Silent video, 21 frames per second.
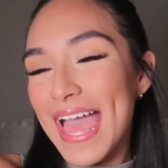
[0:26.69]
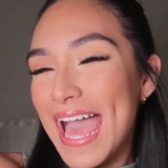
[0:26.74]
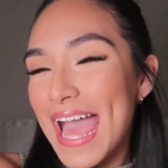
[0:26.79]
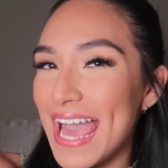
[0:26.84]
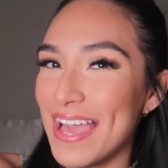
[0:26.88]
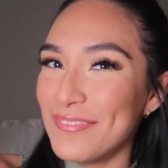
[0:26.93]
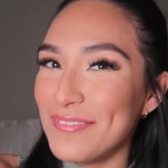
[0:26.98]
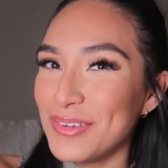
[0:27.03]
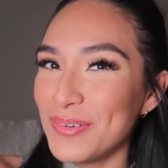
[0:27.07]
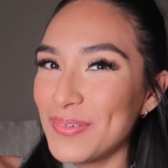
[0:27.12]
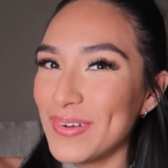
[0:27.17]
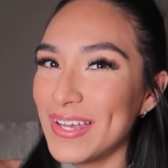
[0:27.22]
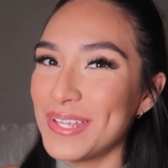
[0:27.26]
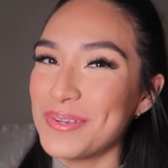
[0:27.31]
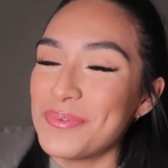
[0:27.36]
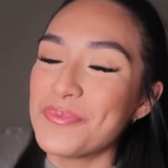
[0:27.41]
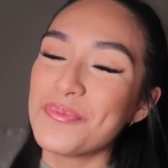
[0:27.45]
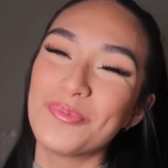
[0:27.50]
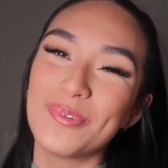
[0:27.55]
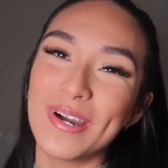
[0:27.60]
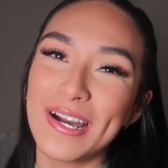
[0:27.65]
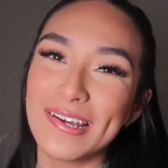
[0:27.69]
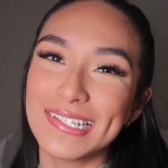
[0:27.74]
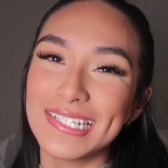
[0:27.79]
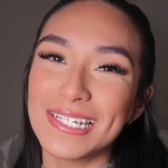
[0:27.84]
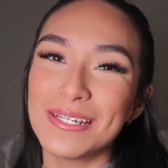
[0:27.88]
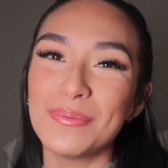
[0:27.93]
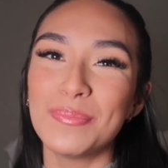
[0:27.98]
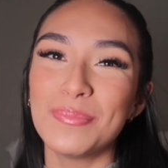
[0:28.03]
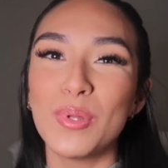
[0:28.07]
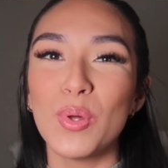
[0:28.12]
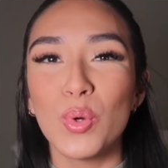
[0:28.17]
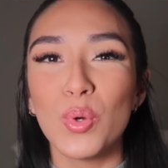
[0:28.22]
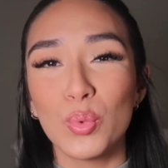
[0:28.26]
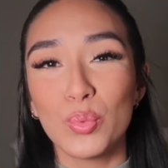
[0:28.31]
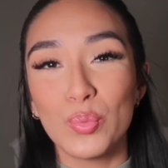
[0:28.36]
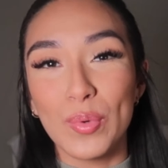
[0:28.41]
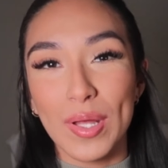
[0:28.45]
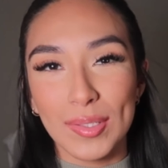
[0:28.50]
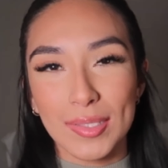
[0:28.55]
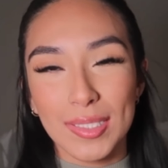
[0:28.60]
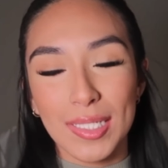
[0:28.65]
Hi everyone,
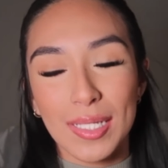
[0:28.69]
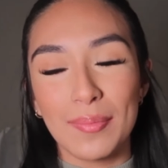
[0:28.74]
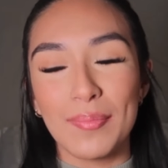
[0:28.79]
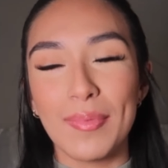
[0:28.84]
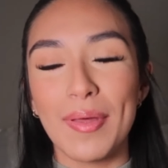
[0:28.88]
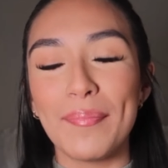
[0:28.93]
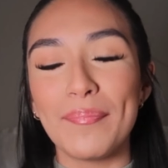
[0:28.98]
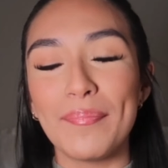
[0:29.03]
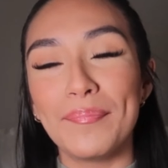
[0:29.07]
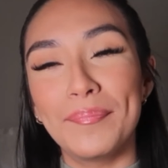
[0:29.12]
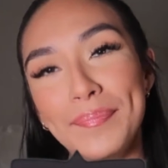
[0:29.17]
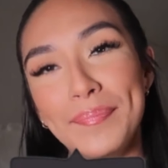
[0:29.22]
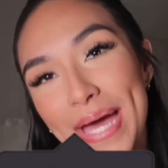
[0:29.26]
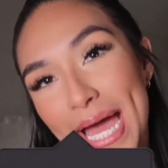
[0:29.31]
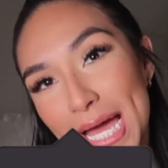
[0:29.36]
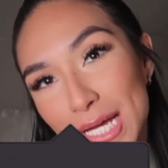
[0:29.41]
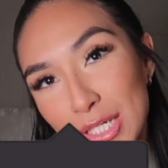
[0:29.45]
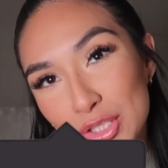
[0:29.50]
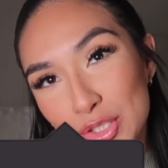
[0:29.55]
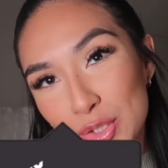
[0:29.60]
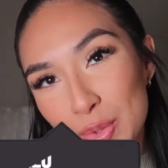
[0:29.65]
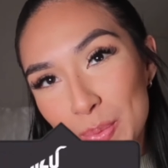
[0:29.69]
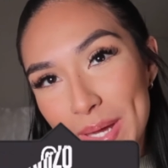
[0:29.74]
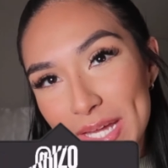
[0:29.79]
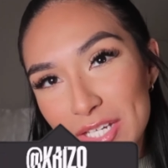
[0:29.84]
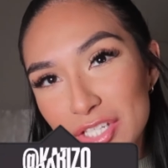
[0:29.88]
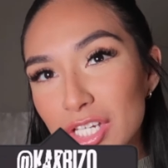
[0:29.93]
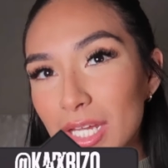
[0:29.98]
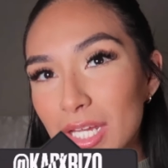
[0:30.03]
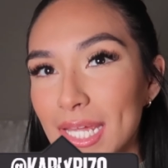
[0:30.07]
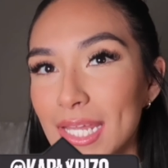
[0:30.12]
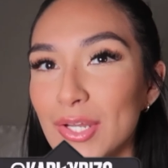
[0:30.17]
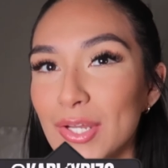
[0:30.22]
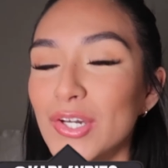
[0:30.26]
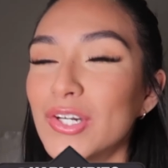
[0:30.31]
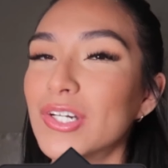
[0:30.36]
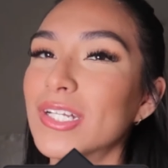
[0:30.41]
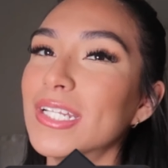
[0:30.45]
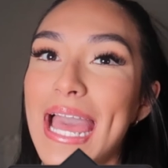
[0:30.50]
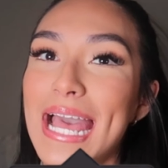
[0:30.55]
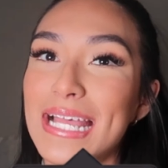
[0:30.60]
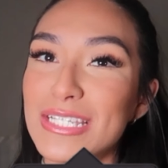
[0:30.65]
welcome back to my
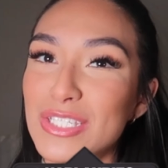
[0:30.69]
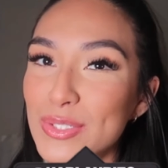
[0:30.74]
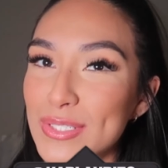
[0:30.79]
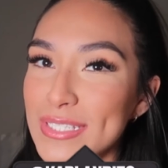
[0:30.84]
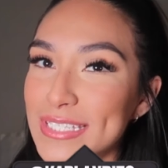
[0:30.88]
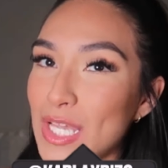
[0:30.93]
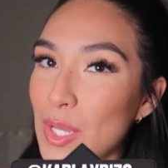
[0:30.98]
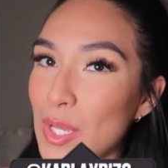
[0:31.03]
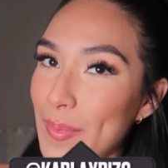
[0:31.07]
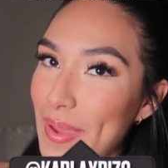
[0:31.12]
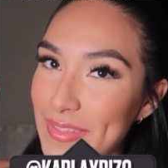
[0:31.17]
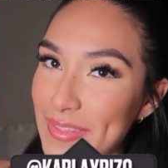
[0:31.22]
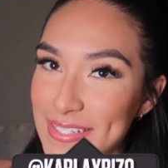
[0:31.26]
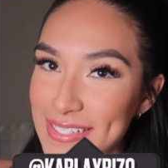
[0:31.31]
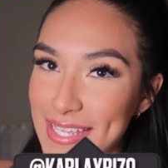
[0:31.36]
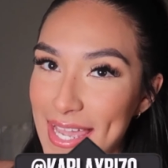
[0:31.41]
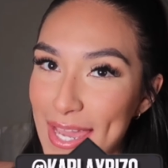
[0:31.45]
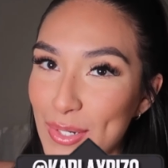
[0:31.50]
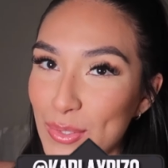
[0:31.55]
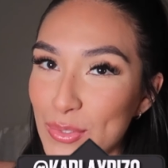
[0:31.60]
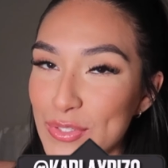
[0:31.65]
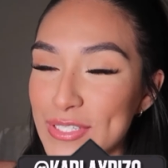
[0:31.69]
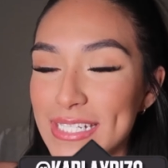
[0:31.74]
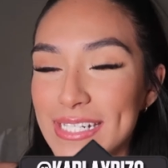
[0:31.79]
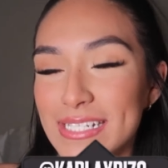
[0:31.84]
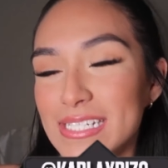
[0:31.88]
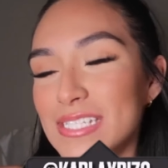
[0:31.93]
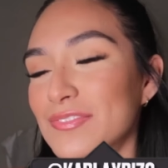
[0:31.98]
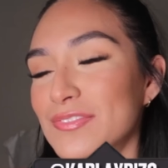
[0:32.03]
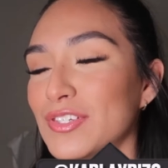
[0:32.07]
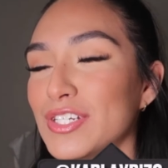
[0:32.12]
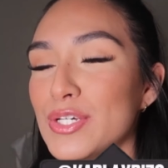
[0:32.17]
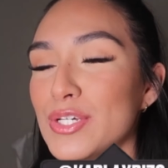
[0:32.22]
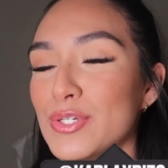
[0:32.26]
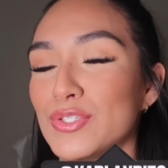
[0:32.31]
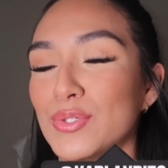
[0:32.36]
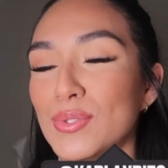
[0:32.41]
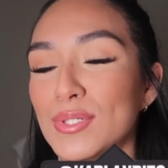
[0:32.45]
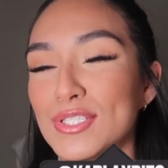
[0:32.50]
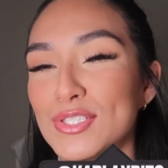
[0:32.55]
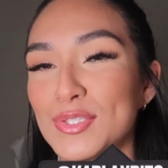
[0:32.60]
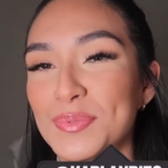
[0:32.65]
channel. As you can tell by the title, today's video is
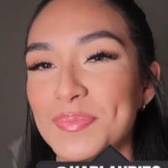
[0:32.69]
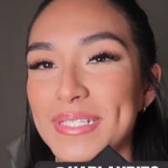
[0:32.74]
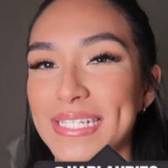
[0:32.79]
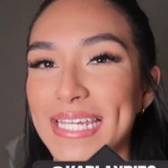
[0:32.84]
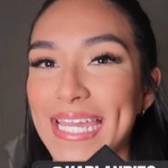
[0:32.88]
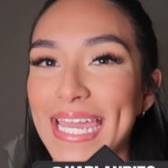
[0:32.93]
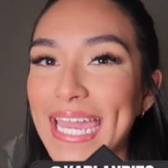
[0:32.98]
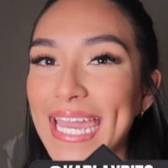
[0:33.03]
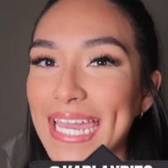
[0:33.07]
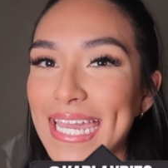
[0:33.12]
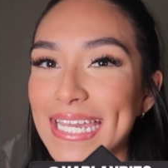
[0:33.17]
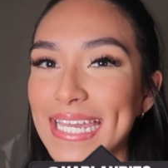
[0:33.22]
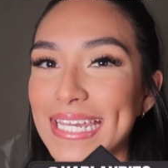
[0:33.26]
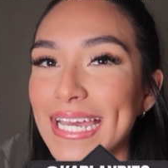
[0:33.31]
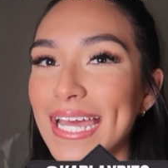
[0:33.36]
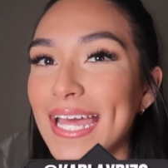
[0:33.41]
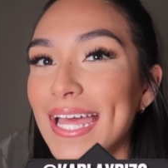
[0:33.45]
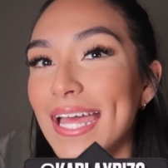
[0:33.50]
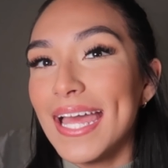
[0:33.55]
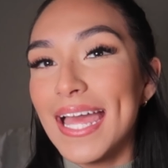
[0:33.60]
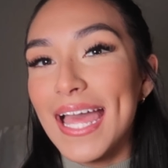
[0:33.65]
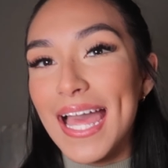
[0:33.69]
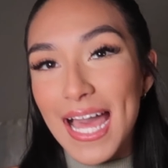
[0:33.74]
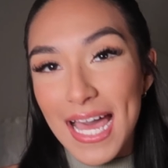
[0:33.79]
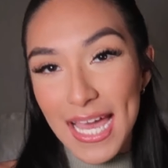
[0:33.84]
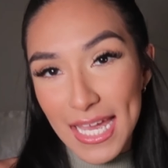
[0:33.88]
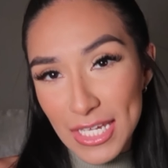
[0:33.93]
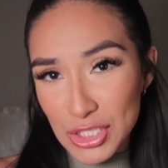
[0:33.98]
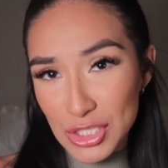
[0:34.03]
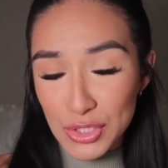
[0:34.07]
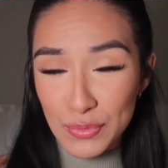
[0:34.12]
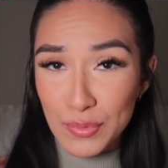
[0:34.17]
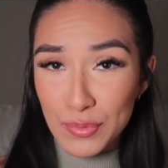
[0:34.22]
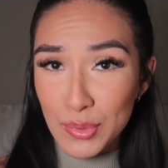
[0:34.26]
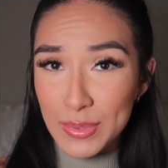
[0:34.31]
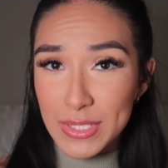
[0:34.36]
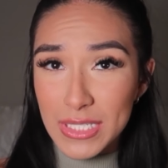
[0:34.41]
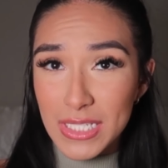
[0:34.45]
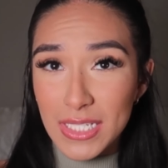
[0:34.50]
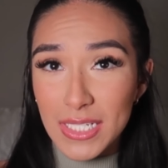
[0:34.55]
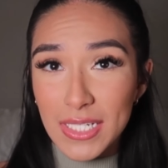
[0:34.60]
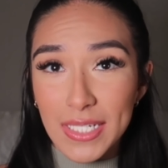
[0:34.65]
going to be a hygiene
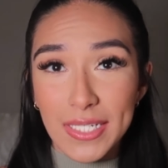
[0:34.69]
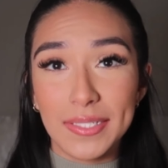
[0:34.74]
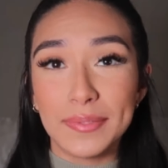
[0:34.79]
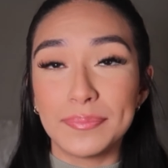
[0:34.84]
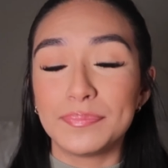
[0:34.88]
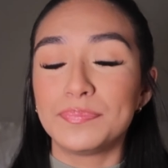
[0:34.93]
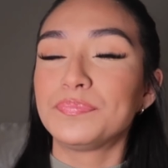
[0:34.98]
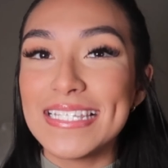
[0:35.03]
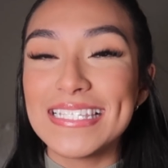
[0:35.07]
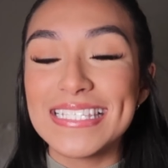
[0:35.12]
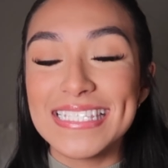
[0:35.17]
routine.